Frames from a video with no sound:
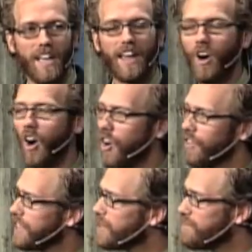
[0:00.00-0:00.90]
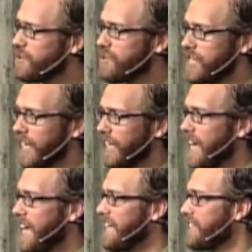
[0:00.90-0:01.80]
And all this music
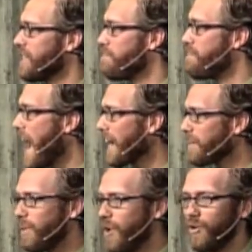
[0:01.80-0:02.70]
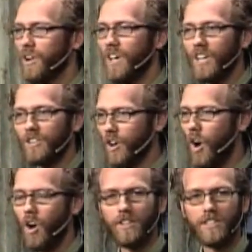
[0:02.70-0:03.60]
is the backbone to
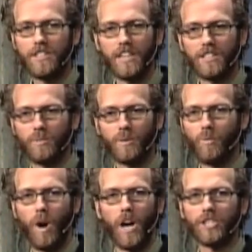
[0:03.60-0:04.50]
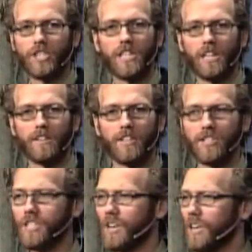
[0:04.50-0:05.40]
all these things that we watch in
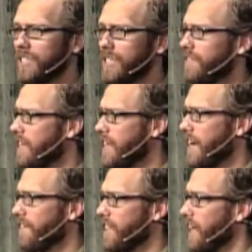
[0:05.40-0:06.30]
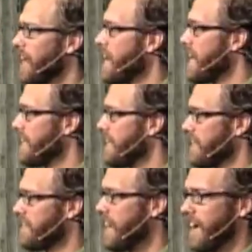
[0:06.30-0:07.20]
television and on TV and everything.
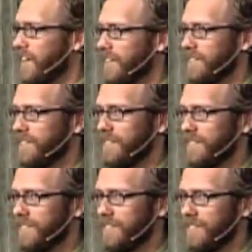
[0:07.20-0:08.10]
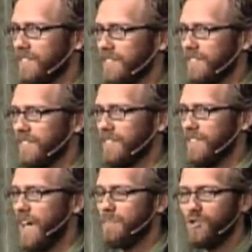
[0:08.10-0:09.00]
It's there.
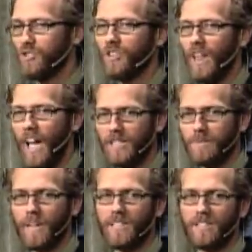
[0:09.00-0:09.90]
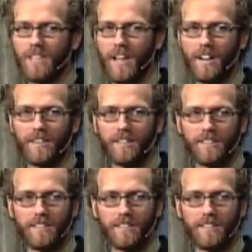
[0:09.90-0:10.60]
That musical aspect is there.